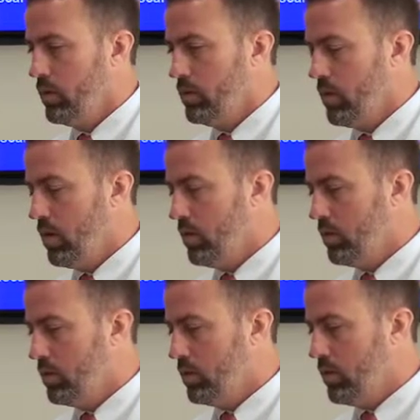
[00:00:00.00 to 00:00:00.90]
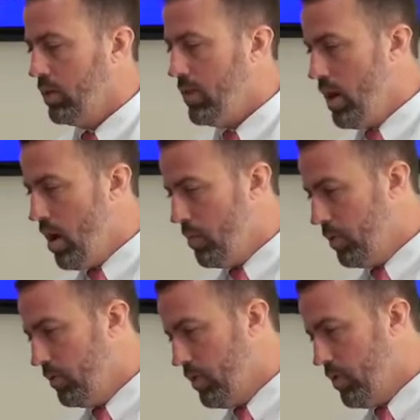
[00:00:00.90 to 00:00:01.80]
So that's not
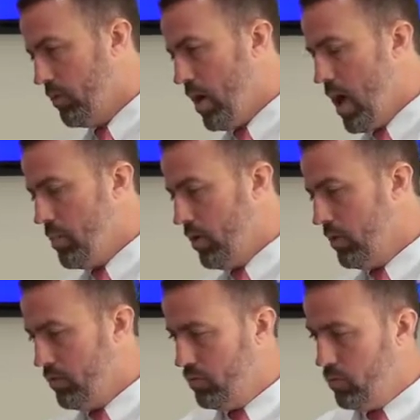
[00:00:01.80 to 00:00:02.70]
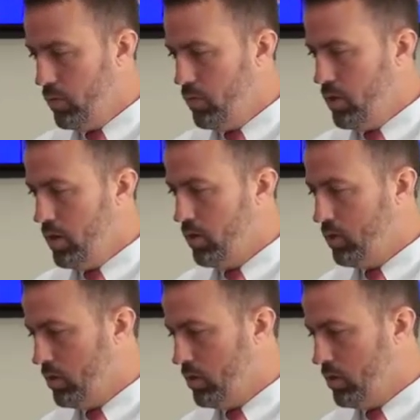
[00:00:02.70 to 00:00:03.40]
operative stuff. Operative, what can we do?